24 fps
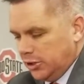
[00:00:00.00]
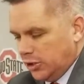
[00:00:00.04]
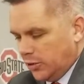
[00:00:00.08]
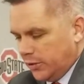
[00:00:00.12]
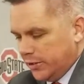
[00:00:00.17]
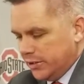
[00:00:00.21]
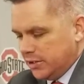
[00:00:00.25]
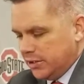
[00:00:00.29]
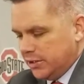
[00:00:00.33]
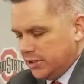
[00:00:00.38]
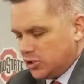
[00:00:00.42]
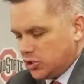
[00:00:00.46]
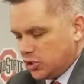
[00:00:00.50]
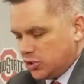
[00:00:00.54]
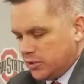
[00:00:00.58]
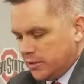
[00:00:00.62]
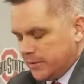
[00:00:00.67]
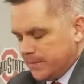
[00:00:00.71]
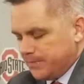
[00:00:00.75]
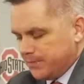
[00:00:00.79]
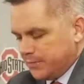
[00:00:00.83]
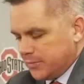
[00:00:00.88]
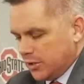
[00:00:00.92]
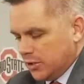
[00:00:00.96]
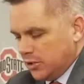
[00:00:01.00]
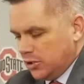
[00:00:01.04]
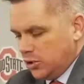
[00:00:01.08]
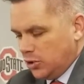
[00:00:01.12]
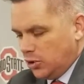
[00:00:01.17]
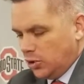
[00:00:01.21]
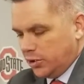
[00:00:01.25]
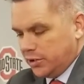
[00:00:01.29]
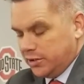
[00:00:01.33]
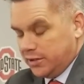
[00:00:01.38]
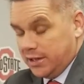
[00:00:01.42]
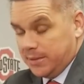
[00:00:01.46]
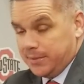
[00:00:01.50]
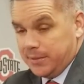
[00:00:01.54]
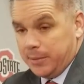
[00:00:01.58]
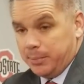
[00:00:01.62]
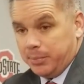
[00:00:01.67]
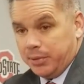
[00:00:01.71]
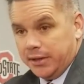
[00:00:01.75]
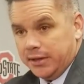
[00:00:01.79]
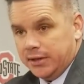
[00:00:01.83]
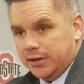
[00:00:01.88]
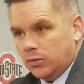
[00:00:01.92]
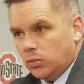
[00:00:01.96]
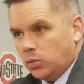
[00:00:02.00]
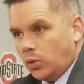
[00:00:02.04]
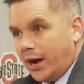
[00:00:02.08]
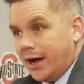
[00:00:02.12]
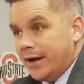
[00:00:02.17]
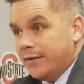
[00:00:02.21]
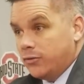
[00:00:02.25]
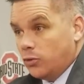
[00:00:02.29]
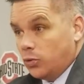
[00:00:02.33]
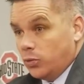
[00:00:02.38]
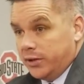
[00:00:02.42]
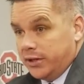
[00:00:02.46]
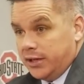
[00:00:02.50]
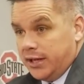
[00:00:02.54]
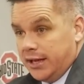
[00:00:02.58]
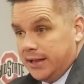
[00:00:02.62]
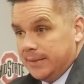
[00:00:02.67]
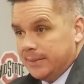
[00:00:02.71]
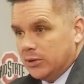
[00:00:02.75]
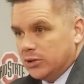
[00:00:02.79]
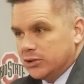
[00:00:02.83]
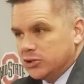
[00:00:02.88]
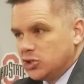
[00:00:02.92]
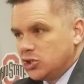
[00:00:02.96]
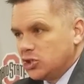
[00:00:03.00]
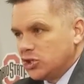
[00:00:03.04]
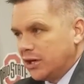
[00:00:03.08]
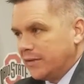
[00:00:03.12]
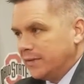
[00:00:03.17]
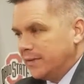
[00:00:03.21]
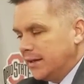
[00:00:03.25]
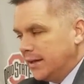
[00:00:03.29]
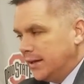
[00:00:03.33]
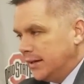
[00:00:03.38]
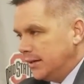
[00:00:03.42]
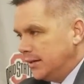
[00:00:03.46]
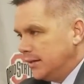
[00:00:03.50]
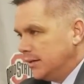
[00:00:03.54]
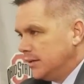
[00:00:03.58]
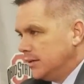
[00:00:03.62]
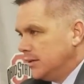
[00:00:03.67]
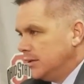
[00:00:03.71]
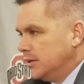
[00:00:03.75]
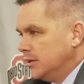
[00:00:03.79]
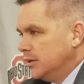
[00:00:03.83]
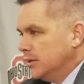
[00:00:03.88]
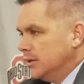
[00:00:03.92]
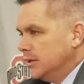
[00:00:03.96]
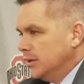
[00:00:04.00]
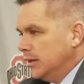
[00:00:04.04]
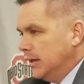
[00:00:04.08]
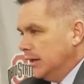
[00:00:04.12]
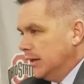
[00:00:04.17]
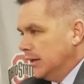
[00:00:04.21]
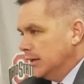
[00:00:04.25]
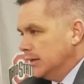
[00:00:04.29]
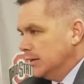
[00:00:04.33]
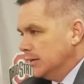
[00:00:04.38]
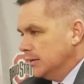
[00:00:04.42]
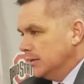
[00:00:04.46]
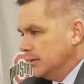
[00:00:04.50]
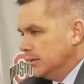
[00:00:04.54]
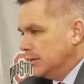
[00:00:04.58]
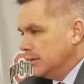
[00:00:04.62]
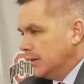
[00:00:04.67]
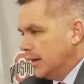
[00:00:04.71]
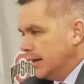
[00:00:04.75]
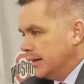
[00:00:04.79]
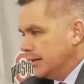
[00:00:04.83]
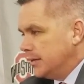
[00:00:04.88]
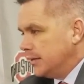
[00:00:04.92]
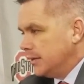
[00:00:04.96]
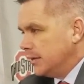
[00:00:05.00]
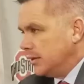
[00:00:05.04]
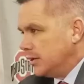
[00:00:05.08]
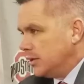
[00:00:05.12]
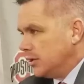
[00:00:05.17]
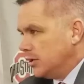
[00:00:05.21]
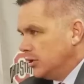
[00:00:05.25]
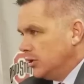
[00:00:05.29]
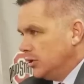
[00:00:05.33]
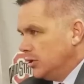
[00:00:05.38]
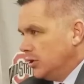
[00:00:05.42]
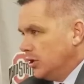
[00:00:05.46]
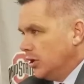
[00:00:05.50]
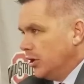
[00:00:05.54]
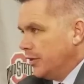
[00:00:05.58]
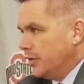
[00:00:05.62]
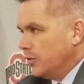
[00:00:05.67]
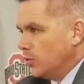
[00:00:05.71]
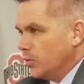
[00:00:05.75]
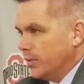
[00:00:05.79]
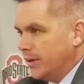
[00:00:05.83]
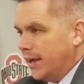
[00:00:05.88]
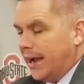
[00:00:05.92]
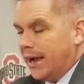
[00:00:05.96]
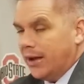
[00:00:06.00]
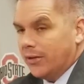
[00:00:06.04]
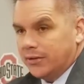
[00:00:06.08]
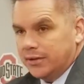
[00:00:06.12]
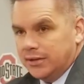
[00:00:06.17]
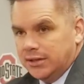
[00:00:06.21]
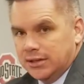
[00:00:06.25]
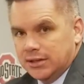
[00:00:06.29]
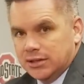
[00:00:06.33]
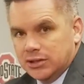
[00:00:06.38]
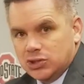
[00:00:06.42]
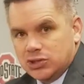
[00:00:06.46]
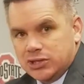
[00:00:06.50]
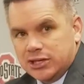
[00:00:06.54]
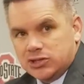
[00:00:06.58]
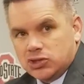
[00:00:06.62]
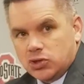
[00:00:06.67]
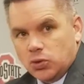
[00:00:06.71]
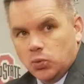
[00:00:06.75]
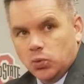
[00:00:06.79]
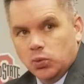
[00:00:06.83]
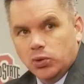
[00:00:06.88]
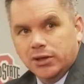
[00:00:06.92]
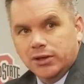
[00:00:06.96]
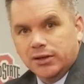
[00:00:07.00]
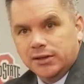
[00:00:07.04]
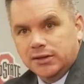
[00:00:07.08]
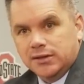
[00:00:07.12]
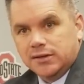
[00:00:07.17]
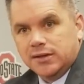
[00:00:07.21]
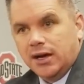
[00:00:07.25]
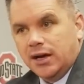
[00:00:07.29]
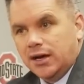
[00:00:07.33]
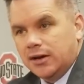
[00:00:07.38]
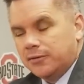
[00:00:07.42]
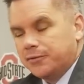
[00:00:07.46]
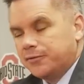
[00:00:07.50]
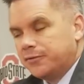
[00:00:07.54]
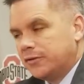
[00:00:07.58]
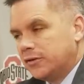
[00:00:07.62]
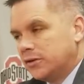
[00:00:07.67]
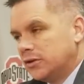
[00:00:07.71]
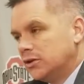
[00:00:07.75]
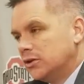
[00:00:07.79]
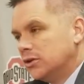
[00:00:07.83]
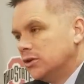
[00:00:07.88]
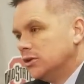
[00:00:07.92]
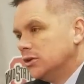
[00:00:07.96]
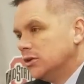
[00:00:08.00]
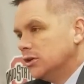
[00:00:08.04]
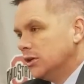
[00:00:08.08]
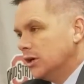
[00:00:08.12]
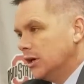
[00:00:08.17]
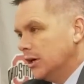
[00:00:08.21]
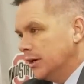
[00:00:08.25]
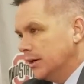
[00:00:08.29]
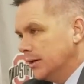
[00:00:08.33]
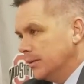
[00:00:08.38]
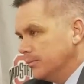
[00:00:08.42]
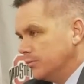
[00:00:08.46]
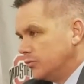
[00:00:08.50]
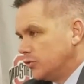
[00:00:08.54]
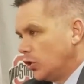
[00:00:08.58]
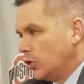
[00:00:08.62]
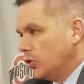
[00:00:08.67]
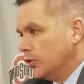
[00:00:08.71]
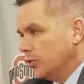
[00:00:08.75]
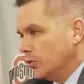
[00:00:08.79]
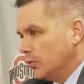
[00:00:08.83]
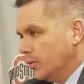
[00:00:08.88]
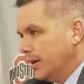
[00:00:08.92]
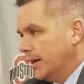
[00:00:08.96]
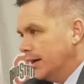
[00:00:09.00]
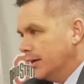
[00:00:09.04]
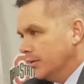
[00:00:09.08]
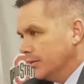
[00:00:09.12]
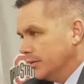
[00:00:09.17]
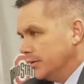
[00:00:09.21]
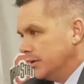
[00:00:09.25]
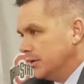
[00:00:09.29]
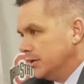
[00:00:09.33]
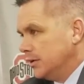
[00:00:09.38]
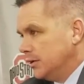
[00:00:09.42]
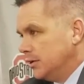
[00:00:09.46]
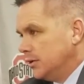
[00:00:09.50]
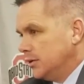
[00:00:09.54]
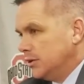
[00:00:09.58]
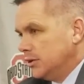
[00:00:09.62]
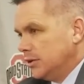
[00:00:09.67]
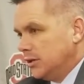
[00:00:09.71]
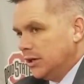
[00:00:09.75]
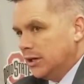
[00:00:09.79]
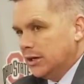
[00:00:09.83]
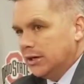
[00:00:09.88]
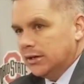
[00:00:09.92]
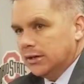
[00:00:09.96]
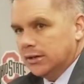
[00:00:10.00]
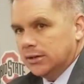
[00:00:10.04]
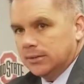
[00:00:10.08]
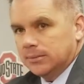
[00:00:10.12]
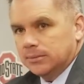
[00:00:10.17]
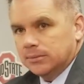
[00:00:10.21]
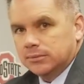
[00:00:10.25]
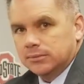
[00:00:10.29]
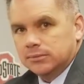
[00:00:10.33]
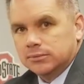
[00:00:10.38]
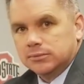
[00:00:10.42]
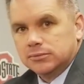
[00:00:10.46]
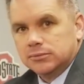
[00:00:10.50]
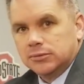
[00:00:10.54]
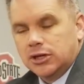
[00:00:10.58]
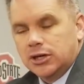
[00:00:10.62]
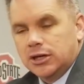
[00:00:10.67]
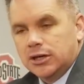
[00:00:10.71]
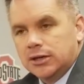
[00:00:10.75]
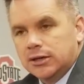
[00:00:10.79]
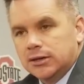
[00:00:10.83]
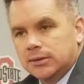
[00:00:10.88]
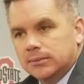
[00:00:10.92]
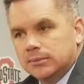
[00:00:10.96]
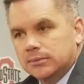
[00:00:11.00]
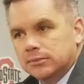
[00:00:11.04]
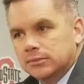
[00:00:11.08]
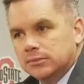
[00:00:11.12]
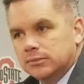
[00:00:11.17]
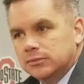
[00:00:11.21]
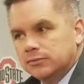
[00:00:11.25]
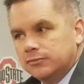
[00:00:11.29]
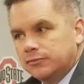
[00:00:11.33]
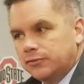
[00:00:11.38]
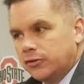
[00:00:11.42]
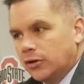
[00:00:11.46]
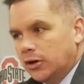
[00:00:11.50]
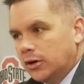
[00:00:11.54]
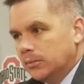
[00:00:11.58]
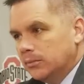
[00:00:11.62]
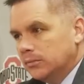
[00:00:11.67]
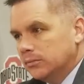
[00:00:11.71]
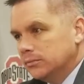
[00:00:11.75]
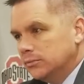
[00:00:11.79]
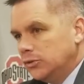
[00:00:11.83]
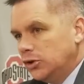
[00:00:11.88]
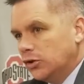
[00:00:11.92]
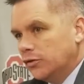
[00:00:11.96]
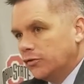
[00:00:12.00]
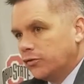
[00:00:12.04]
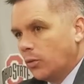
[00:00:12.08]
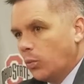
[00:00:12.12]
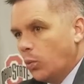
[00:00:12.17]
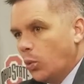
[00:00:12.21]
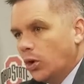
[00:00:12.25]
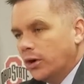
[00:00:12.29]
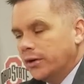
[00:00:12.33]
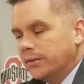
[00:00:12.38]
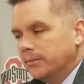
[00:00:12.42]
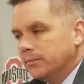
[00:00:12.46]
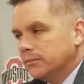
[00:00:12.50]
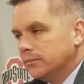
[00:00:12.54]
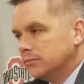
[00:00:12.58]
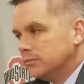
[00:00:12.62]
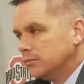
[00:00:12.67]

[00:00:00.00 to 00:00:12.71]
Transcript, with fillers: you know, it, it's you look at them, they played a rivalry game on Sunday I think uh, the reality is that's a really tough um, turnaround um, um, from, you know, from one,